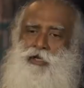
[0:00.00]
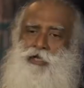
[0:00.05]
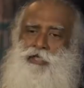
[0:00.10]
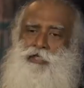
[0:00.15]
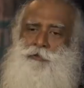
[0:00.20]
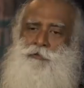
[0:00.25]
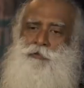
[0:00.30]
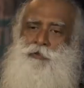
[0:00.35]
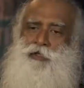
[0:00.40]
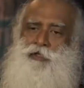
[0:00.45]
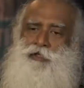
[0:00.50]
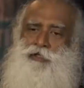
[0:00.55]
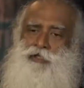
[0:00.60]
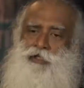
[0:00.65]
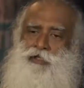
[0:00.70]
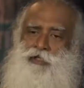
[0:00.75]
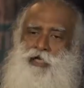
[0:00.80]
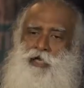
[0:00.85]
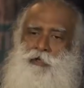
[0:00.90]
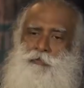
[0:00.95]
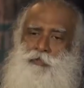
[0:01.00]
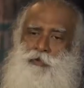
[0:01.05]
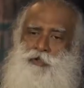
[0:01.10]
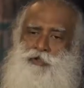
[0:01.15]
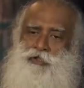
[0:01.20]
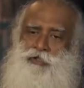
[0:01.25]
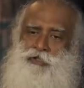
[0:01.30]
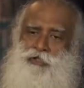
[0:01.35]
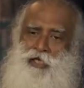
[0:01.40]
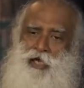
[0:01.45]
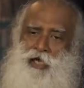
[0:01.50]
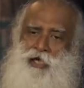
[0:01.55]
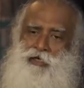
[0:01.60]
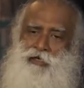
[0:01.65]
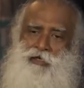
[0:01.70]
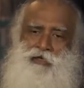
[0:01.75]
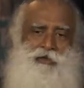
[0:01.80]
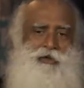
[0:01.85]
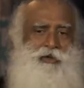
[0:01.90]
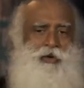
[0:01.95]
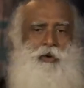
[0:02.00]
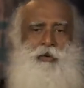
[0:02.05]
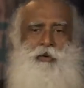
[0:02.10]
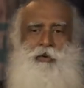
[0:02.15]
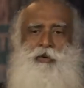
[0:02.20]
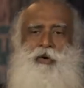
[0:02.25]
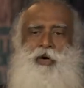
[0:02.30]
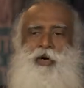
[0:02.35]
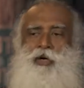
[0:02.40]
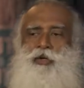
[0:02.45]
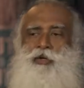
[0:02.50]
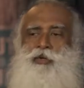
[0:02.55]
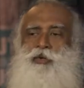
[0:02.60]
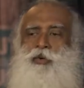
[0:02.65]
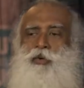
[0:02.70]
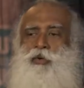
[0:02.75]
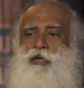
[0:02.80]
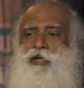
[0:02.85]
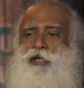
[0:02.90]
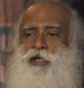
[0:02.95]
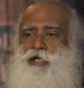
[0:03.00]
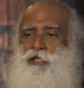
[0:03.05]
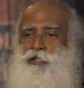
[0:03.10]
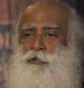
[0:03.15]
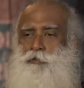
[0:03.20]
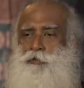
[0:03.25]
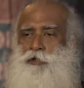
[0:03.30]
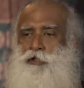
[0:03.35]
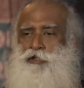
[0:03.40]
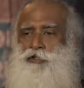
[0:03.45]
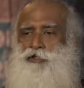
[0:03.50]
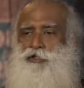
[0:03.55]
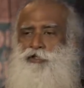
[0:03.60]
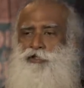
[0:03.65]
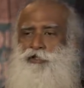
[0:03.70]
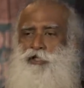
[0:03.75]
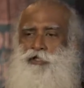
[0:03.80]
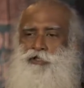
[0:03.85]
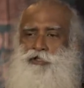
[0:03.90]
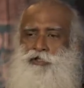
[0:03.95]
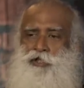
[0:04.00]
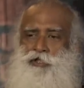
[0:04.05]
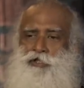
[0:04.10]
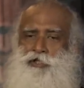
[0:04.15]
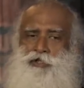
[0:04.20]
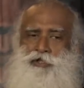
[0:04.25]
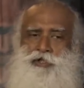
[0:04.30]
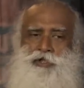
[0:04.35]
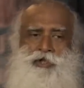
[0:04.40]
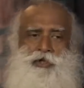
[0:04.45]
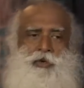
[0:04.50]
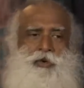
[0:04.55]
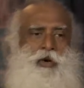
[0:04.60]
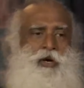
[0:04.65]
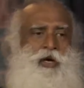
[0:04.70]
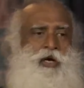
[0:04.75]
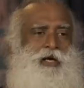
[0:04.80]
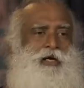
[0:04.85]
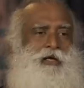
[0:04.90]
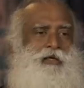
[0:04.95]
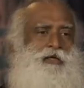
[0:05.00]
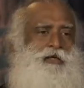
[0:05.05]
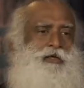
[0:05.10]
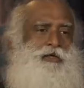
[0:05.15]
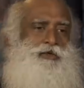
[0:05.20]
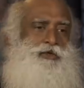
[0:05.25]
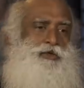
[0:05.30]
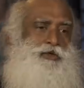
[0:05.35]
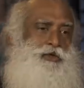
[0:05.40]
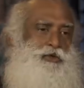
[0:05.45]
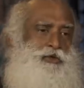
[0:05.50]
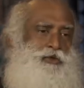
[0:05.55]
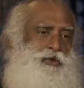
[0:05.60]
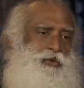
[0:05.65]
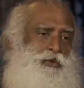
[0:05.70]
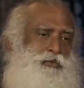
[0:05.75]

you're experiencing that person's hand. No, you only experience the sensations in your hand, isn't it